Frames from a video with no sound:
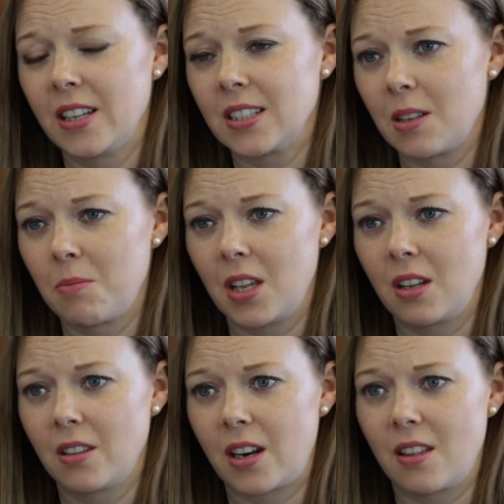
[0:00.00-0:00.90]
And that's
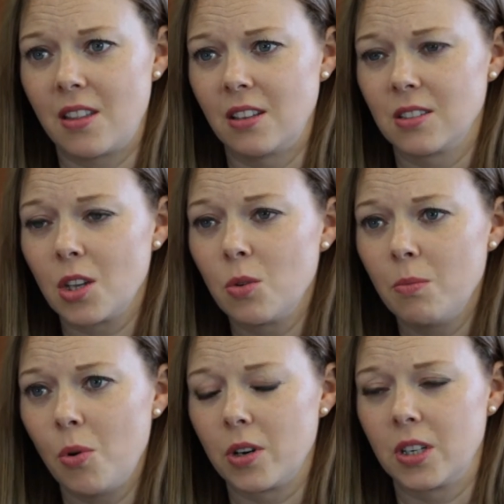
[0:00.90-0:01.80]
something that I think is so
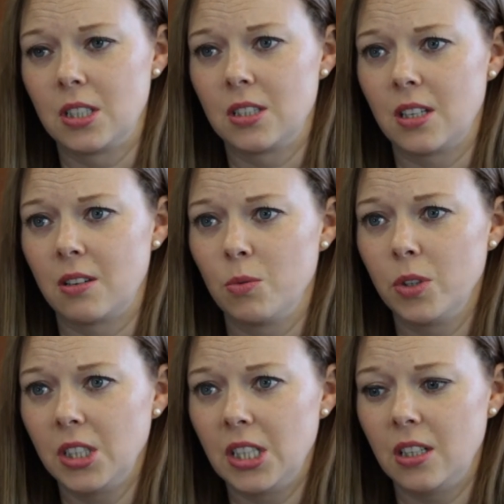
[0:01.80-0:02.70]
important and a
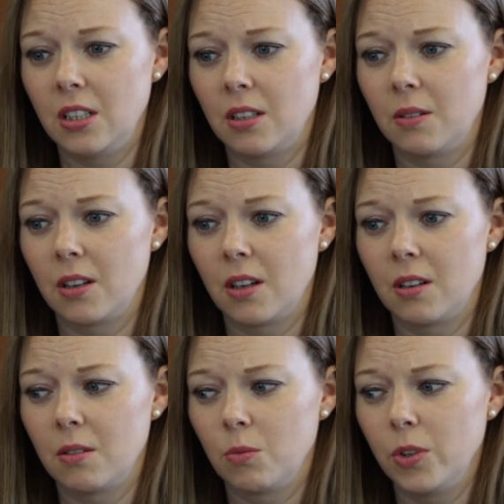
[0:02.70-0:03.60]
really,
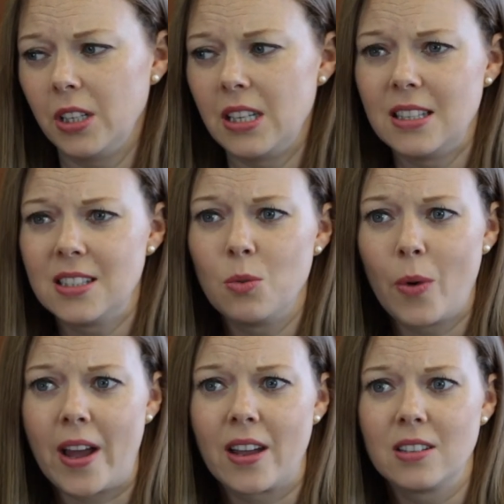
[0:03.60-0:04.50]
really easy
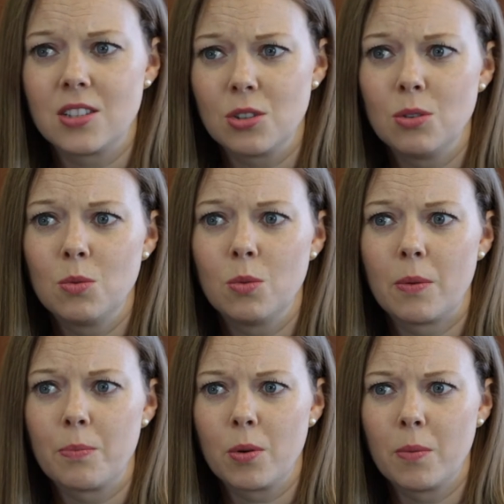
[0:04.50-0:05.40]
way
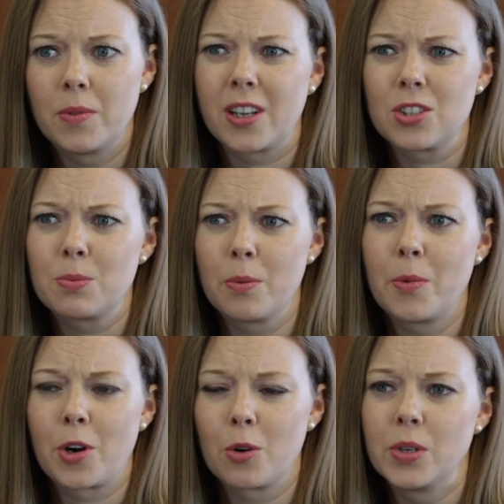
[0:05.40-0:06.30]
to not just
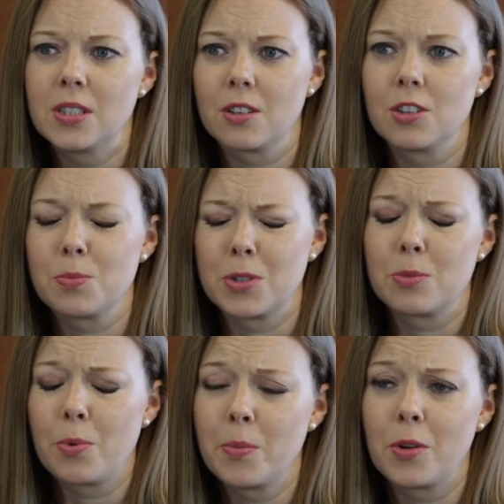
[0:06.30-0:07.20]
promote our research, but
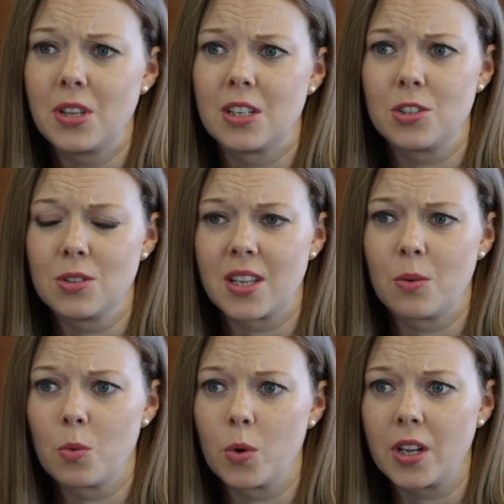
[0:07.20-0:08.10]
to promote the issues
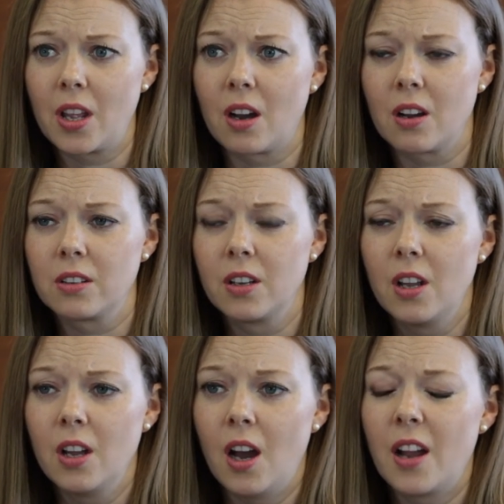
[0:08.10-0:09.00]
that we're working on.
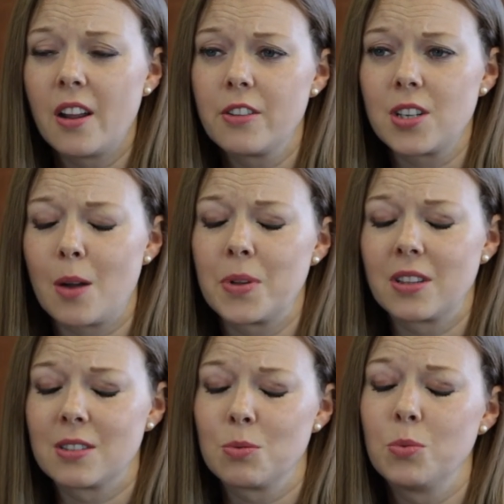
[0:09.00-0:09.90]
Another
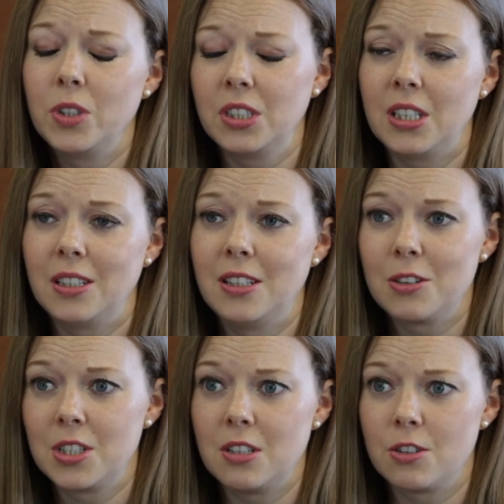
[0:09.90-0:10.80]
topic that's really
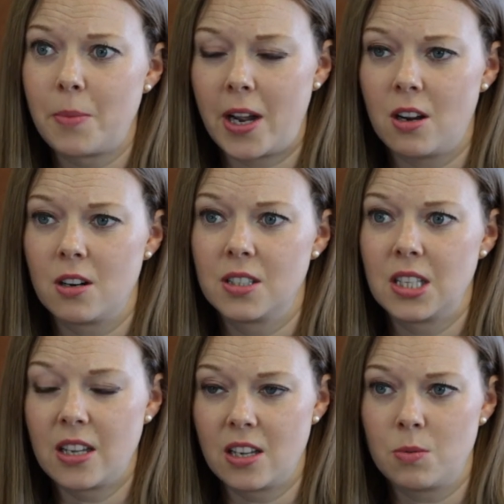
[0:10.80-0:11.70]
near and dear to my heart is
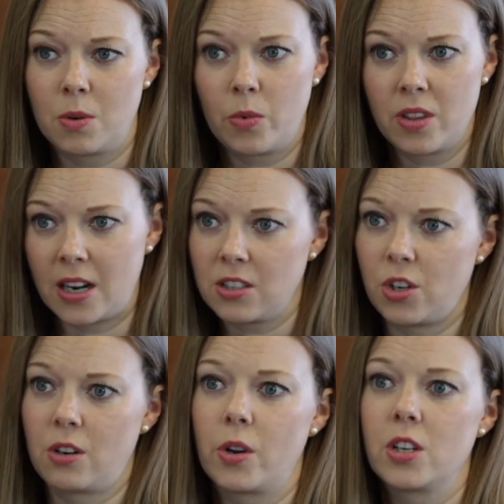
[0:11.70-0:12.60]
engagement with the next
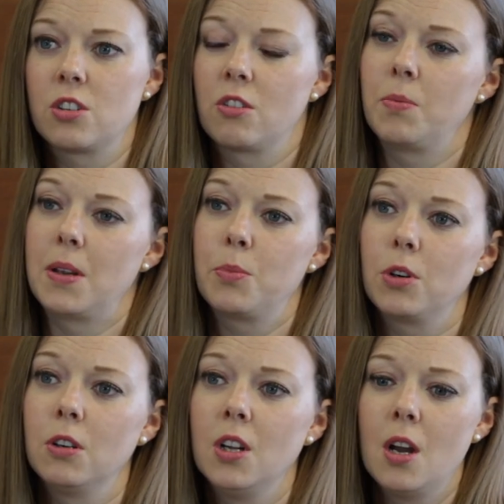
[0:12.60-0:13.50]
generation of
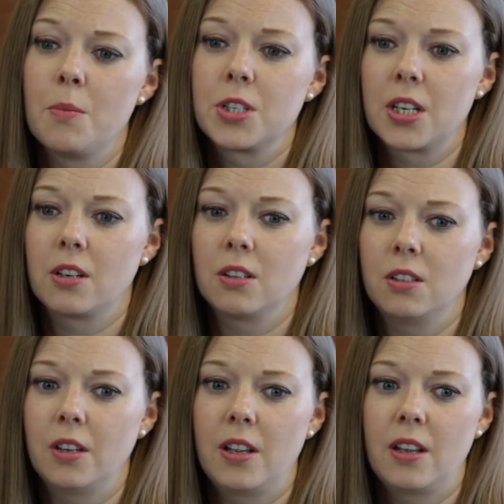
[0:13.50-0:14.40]
people,
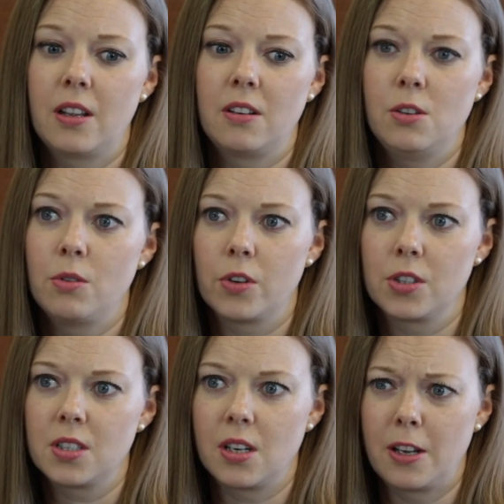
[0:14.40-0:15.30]
particularly in
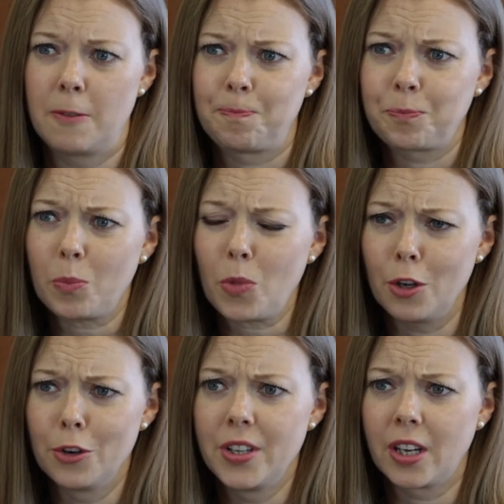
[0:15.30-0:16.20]
university
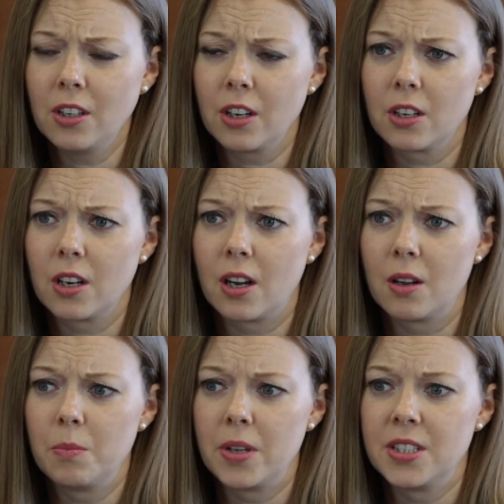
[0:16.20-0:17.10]
or
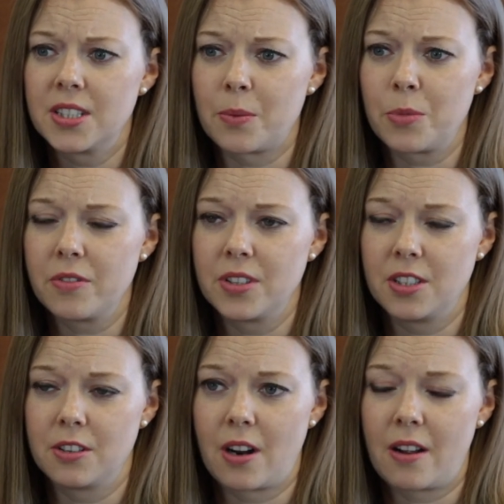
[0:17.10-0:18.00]
younger. In December of
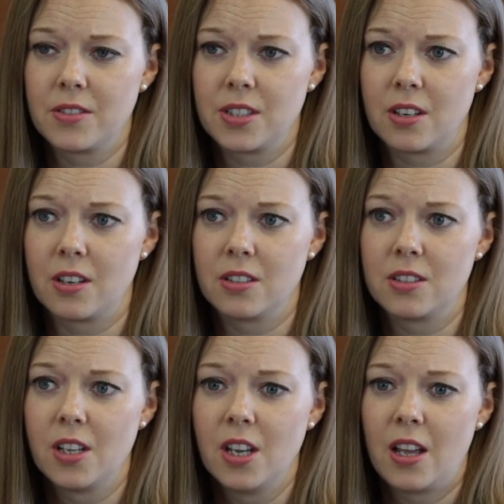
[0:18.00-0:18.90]
this year, I
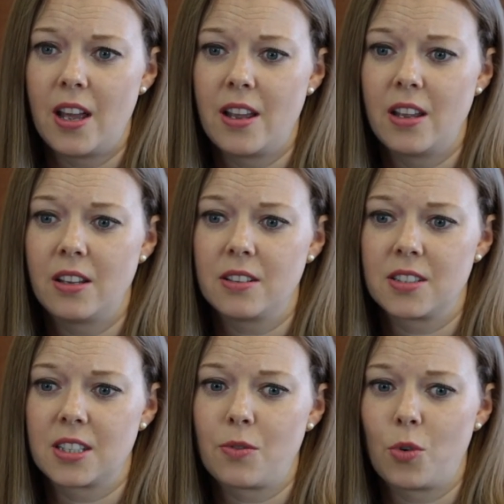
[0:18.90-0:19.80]
visited a
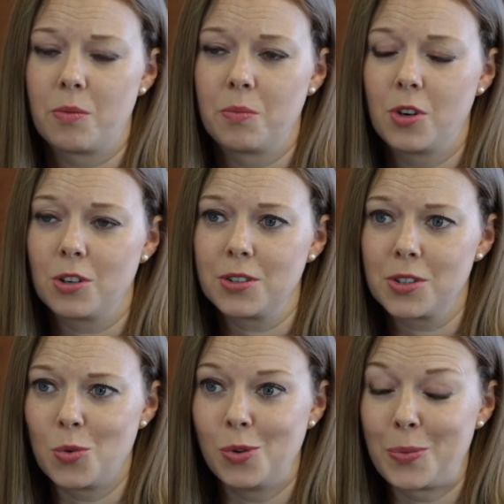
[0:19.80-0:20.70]
sixth form
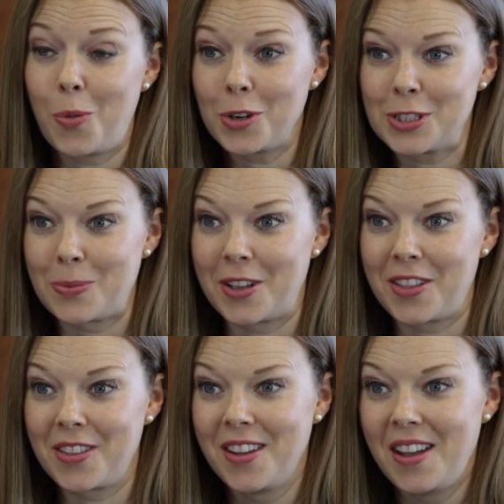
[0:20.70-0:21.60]
girls' school in
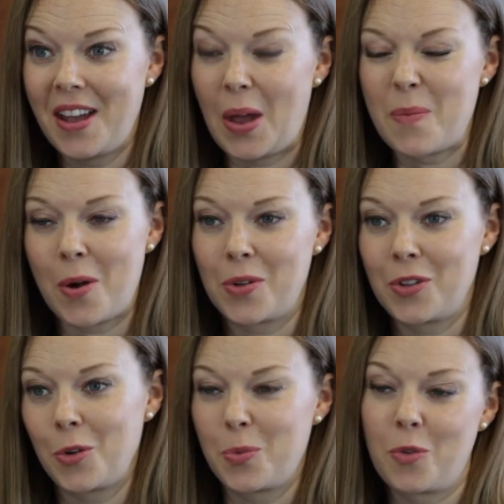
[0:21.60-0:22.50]
Portsmouth and met
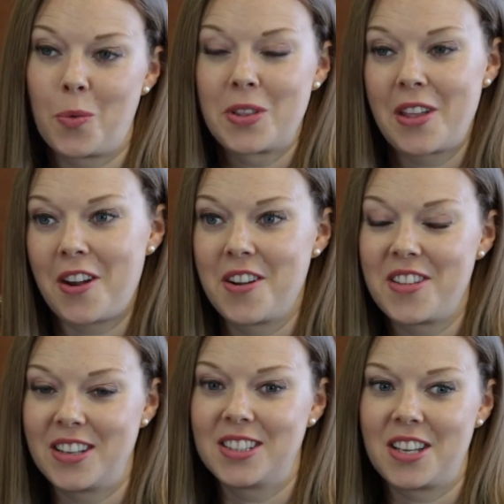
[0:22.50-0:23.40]
with a group of women there.
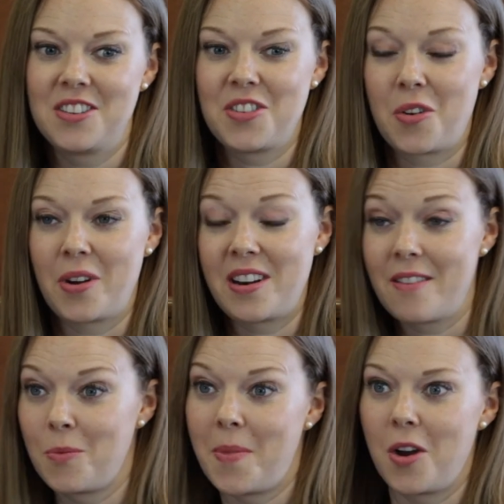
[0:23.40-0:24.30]
And they had said, you know, I
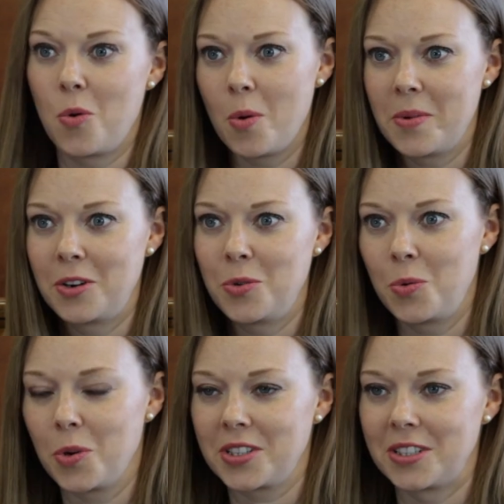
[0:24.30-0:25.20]
never met a woman who
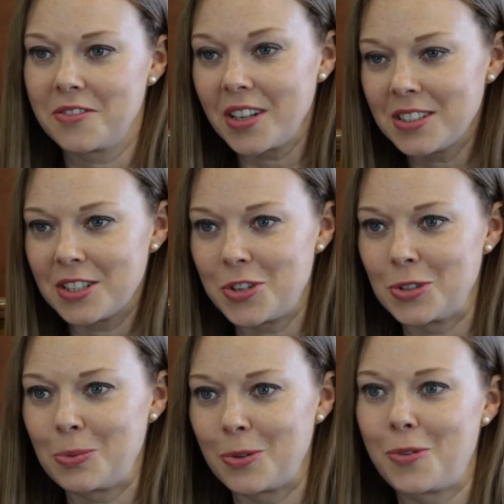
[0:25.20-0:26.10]
had worked on defense
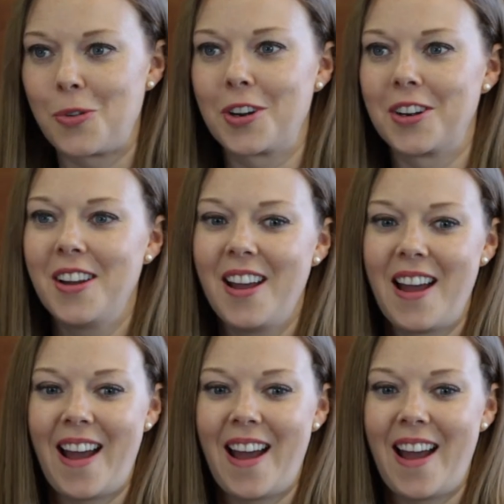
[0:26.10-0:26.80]
issues before.